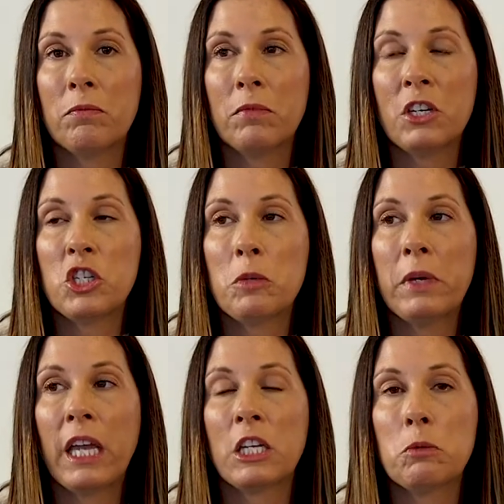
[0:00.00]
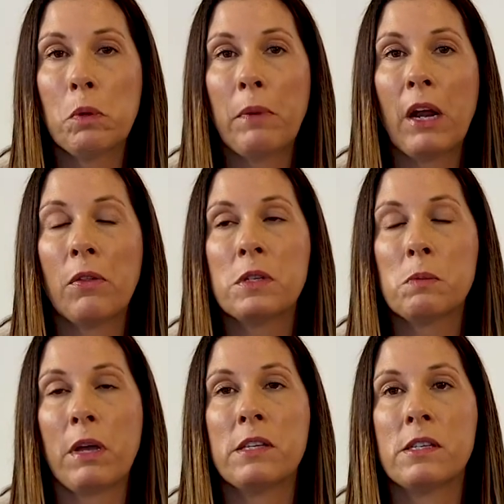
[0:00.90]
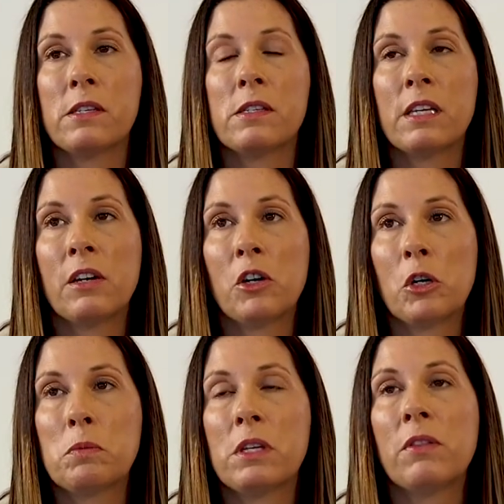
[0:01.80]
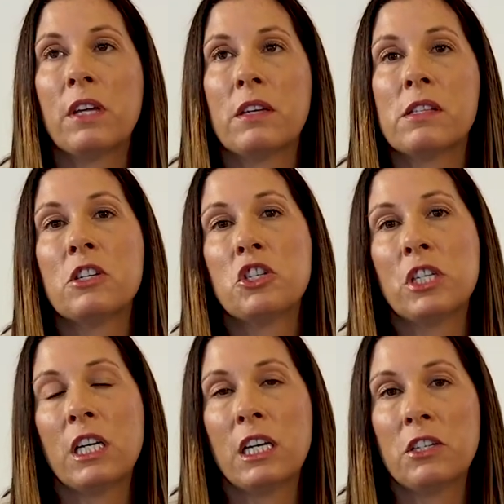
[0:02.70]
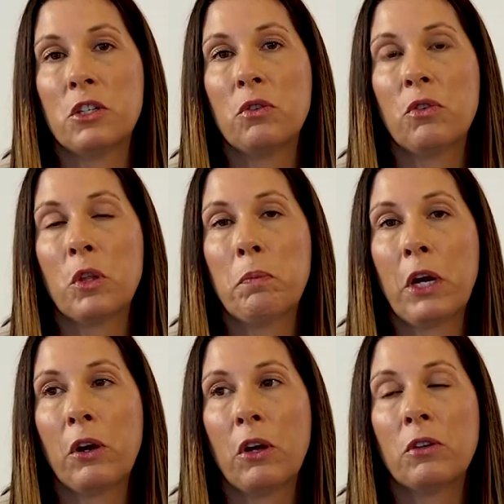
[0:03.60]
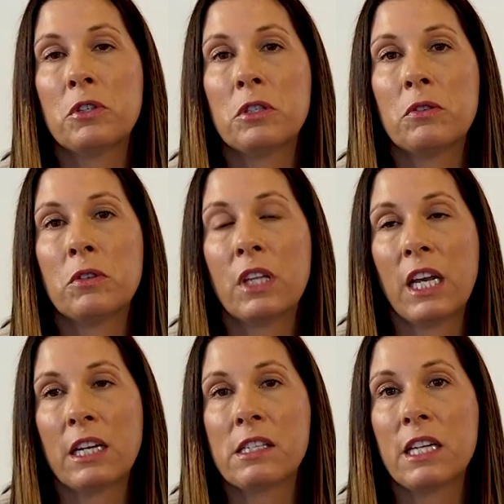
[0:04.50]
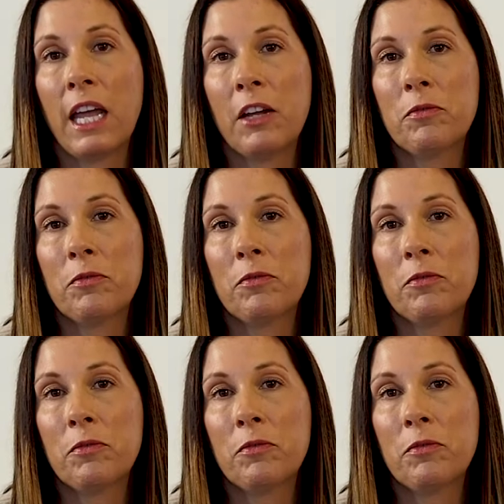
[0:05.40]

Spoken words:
and she began to prepare the spices and herbs and things that she needed to for the burial the next day.